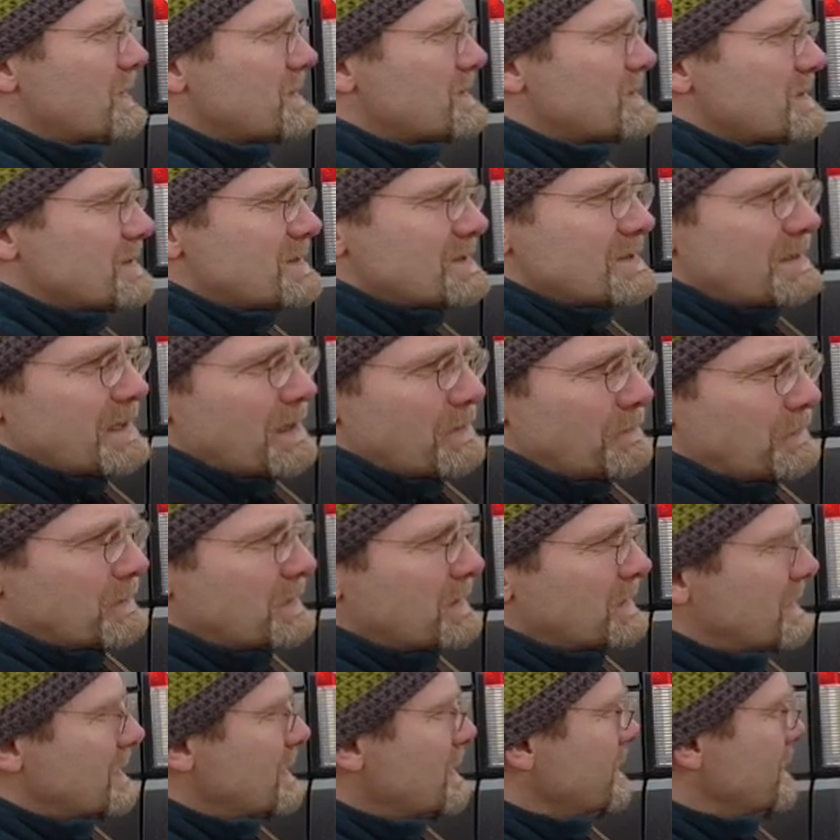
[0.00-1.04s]
this is
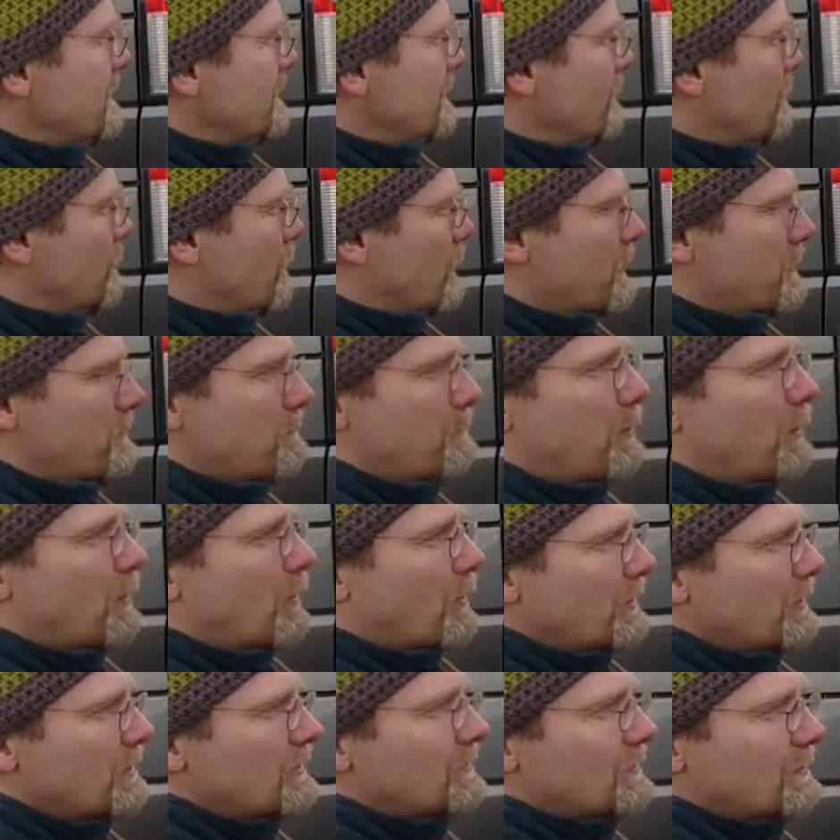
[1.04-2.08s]
definitely one
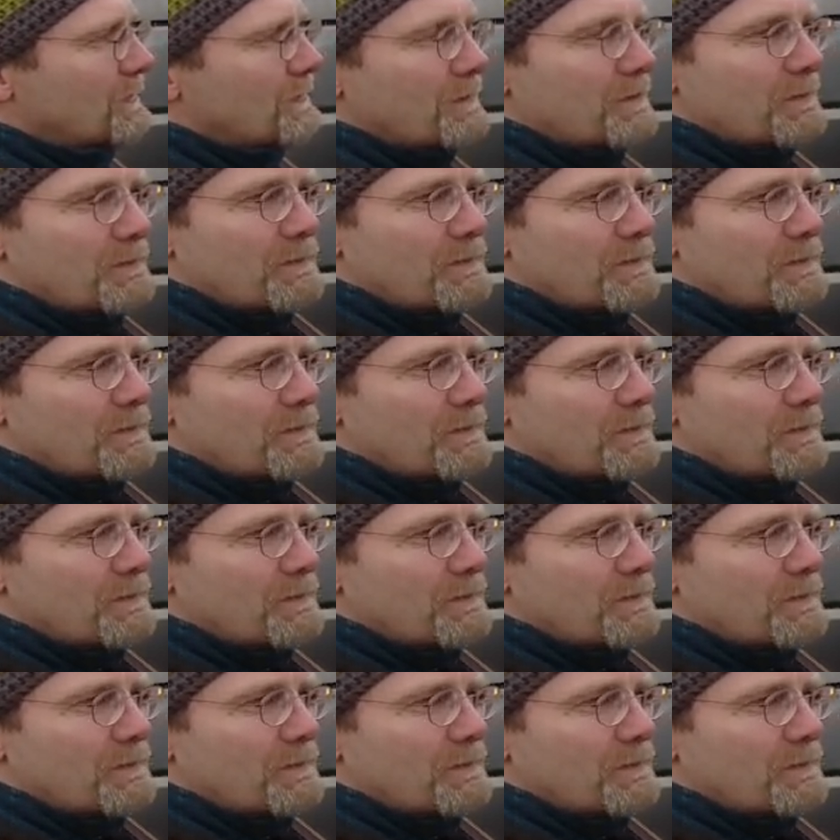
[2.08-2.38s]
point